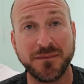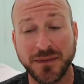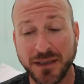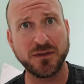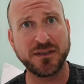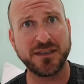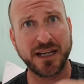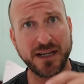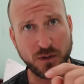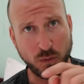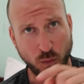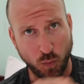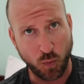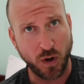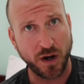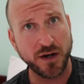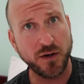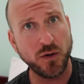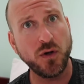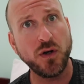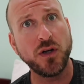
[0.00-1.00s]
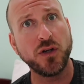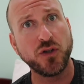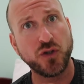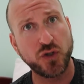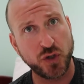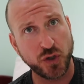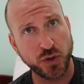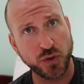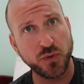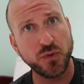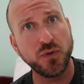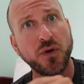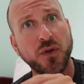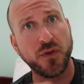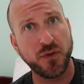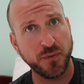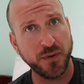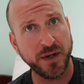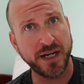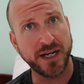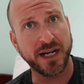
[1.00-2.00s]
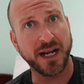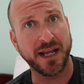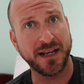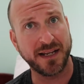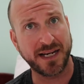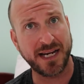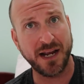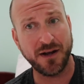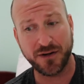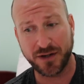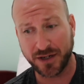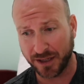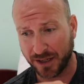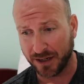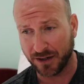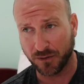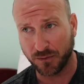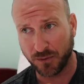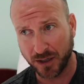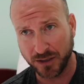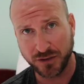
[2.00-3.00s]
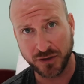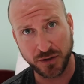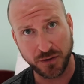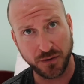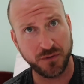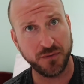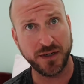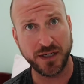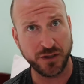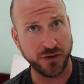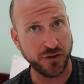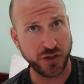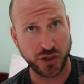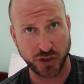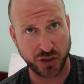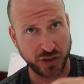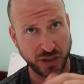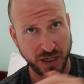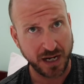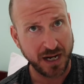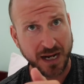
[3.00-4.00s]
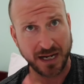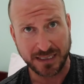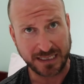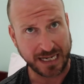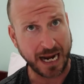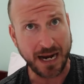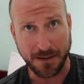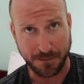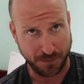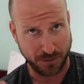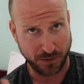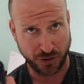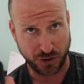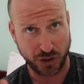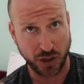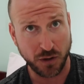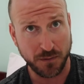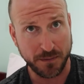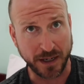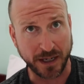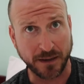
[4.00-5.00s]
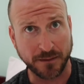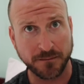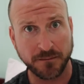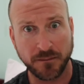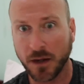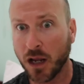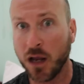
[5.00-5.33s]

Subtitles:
It was like 1, 2, 3 on the calculator. 1, 2, 3, you just type, show me.